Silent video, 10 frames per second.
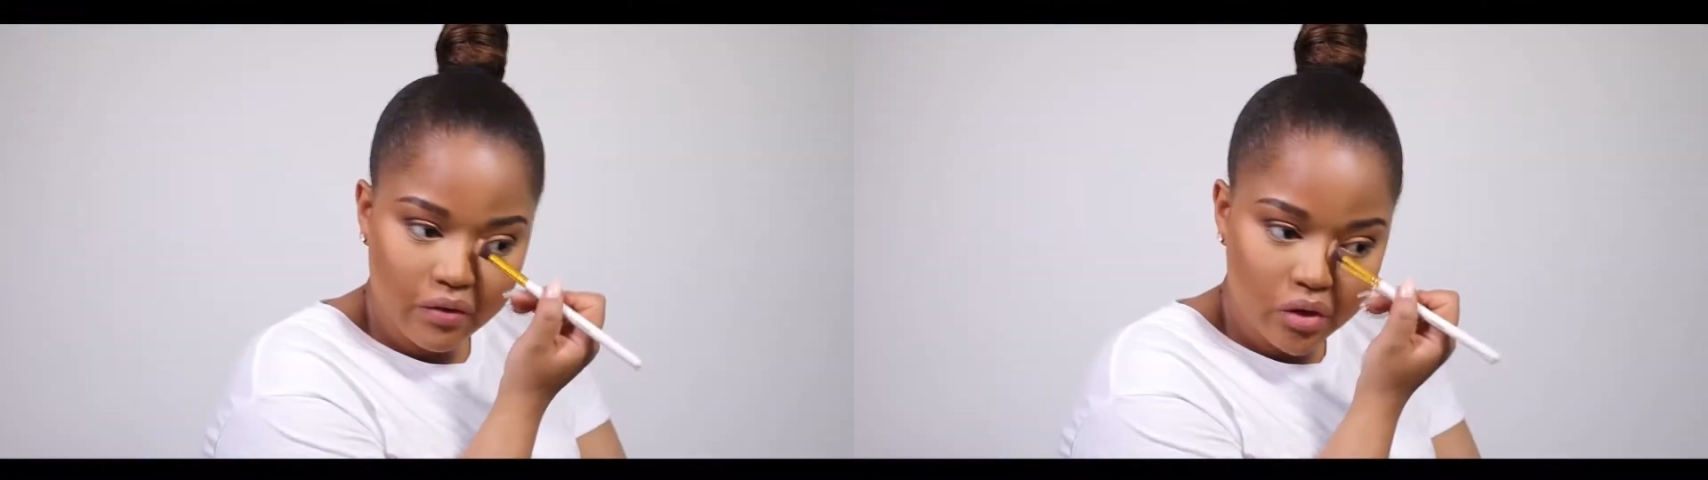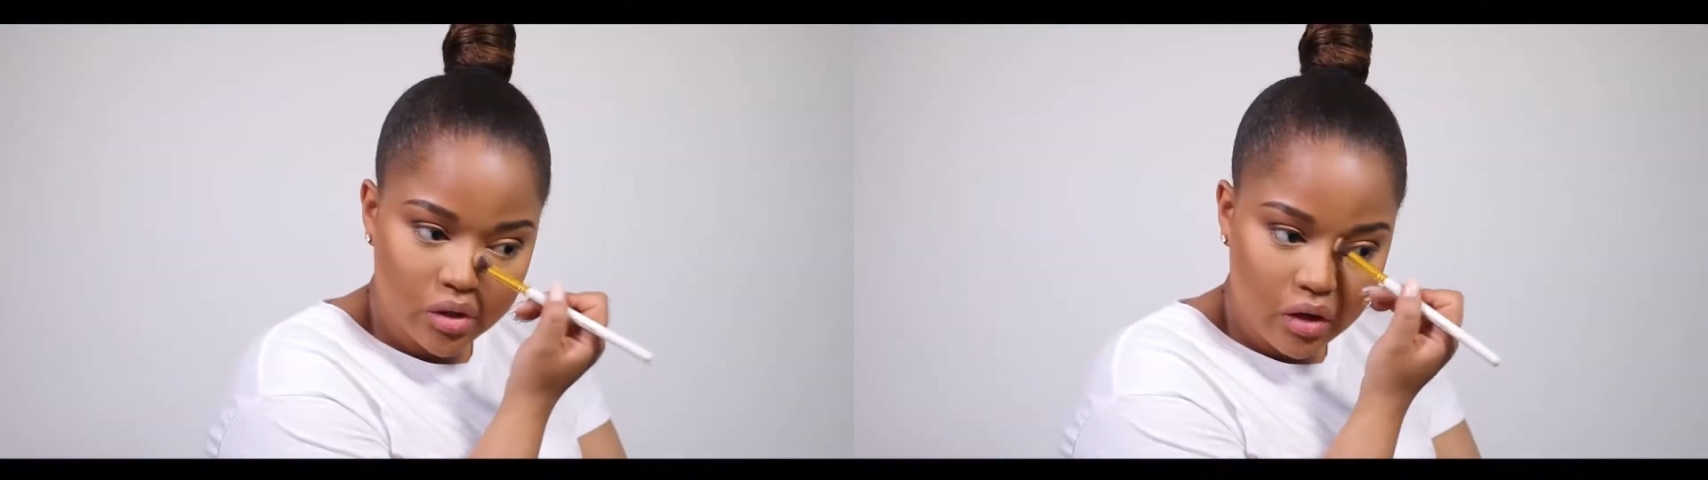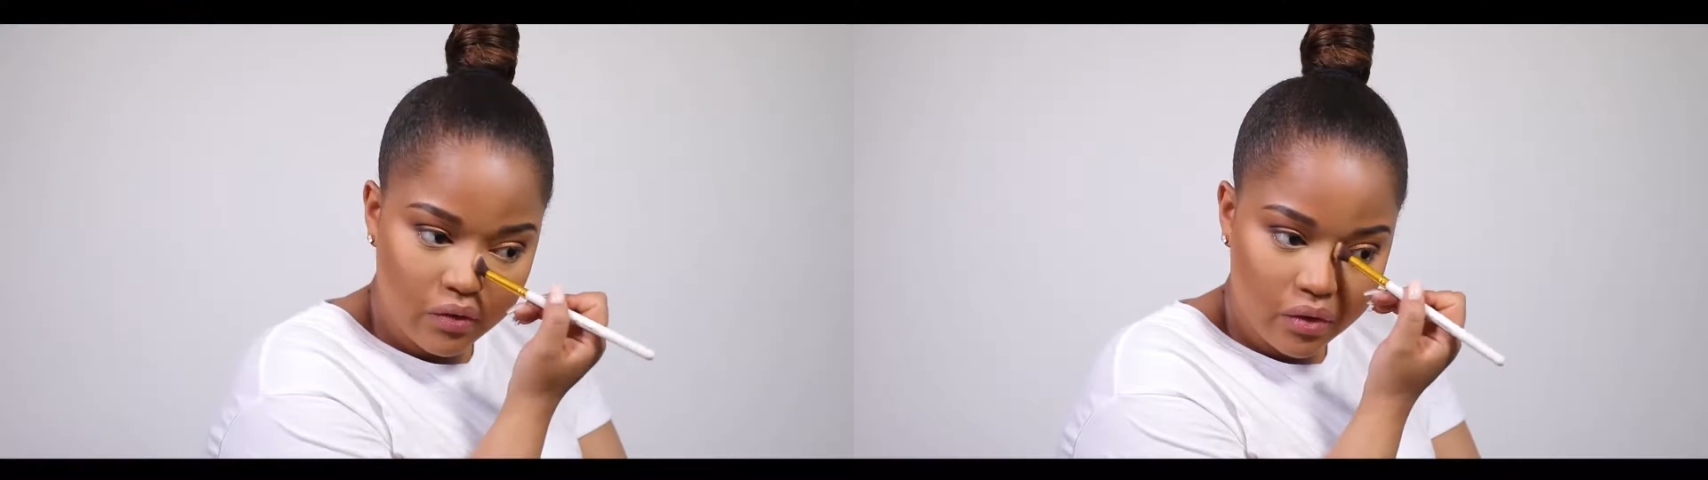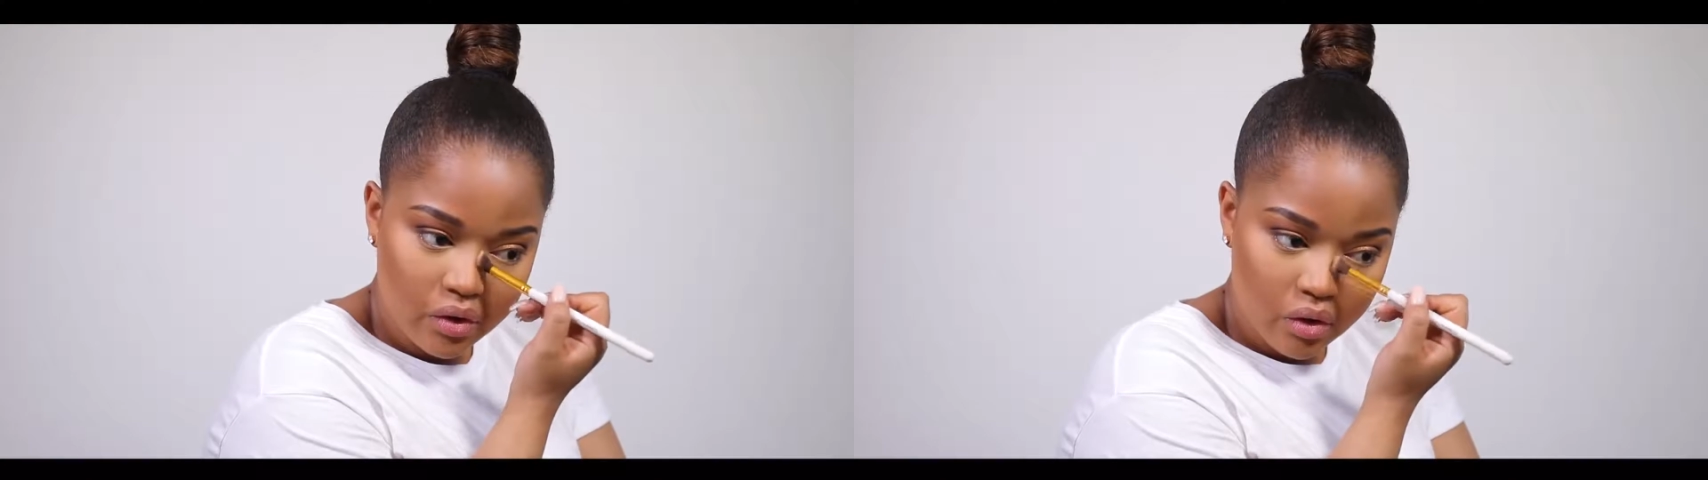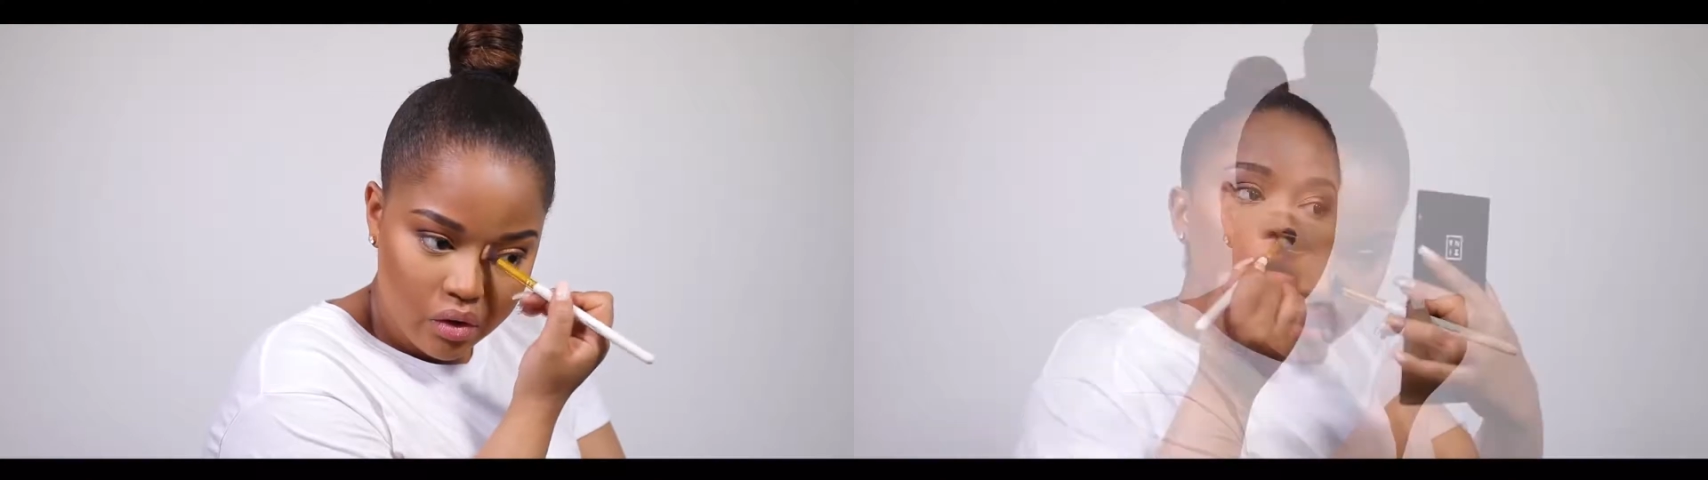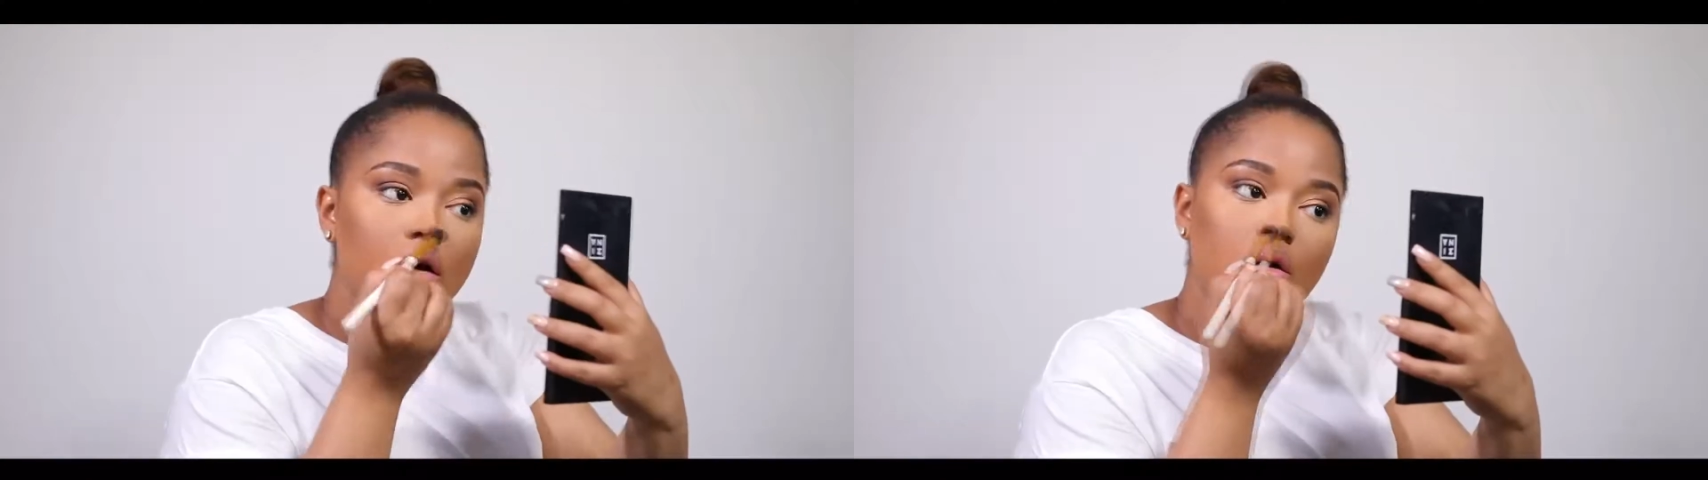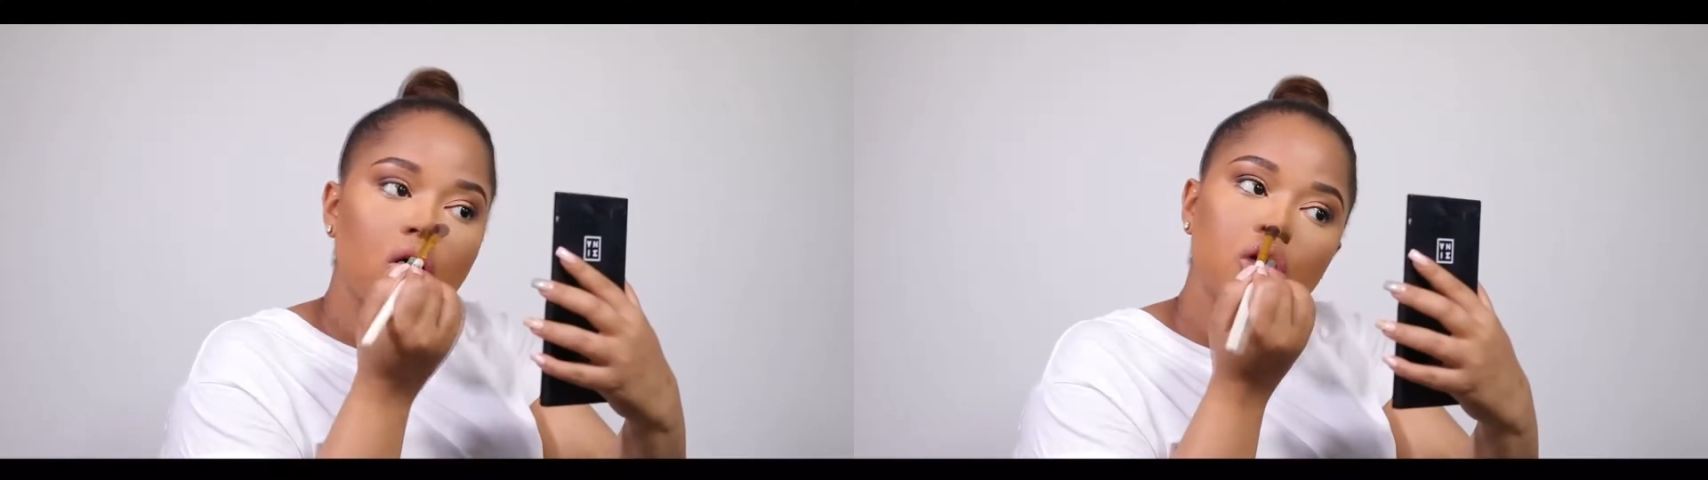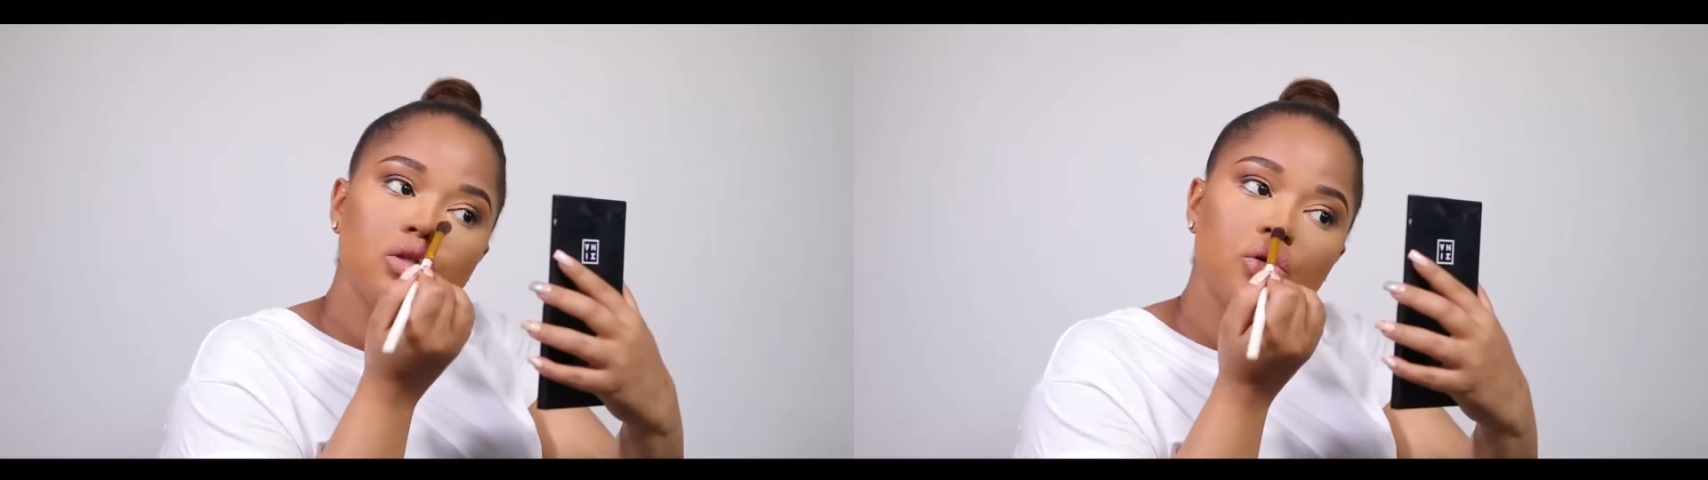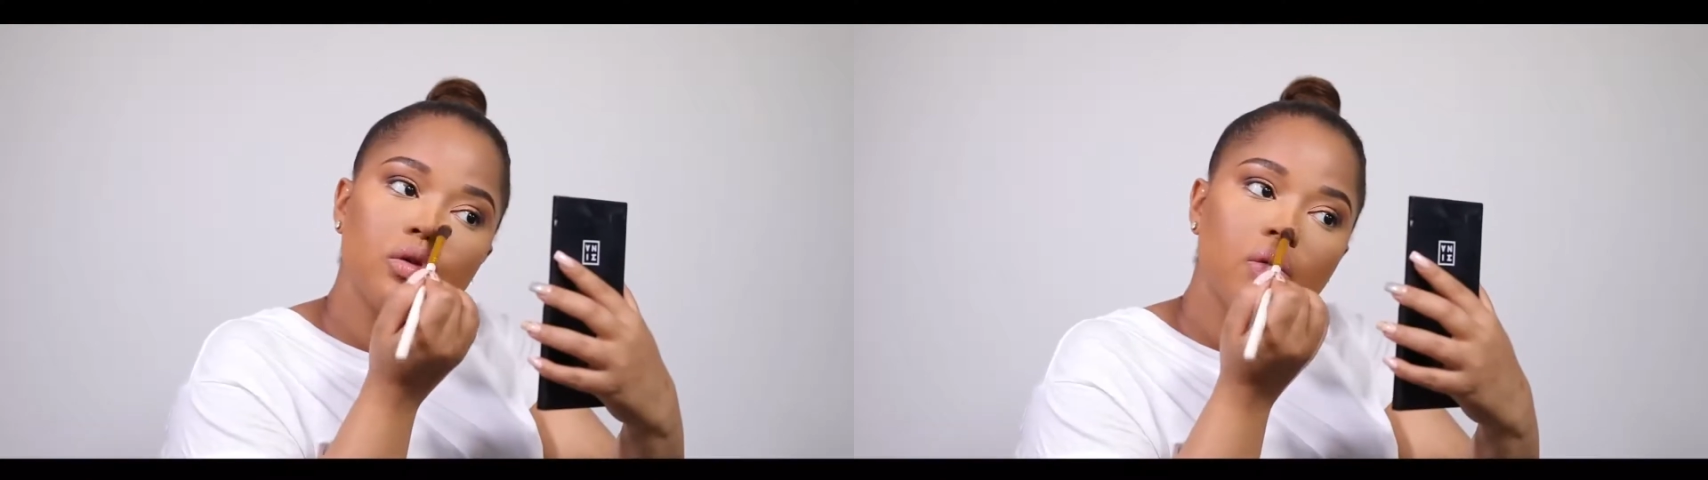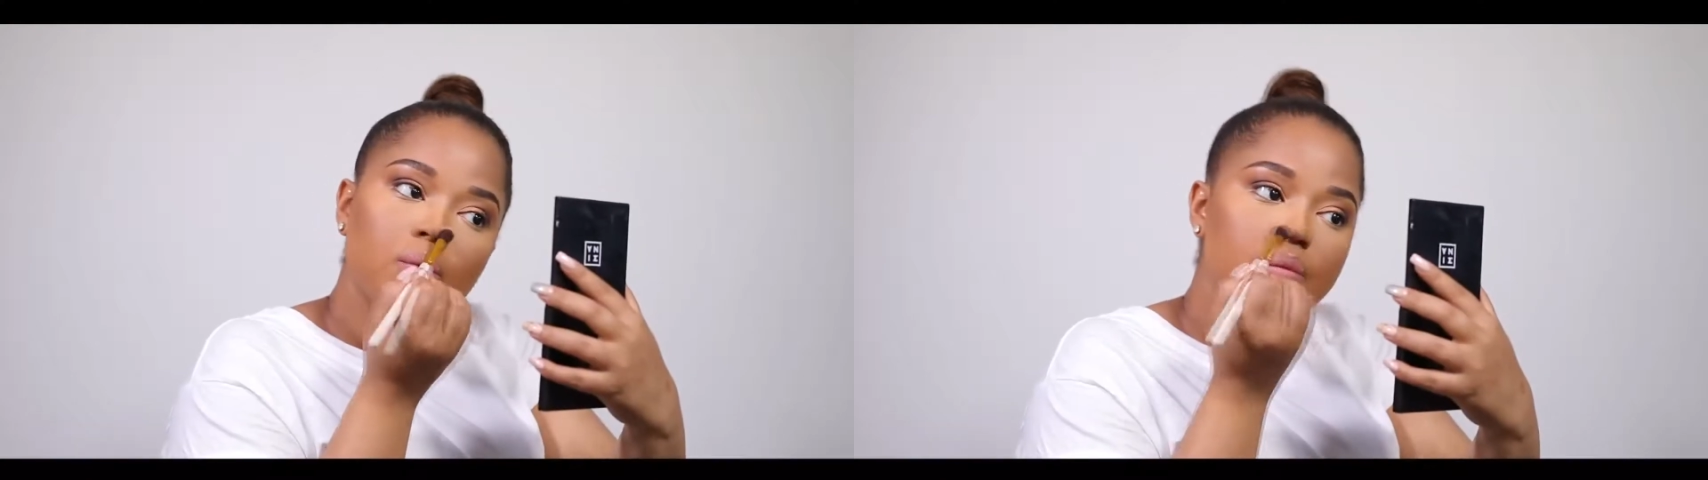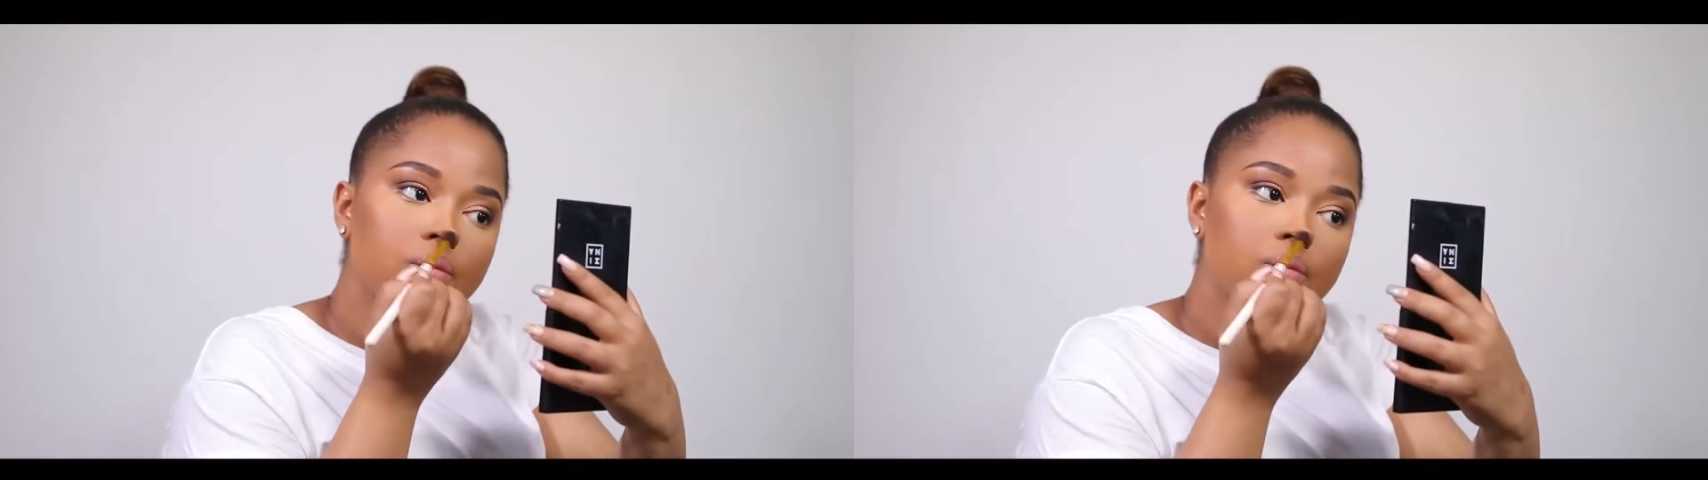of yourself. Contour the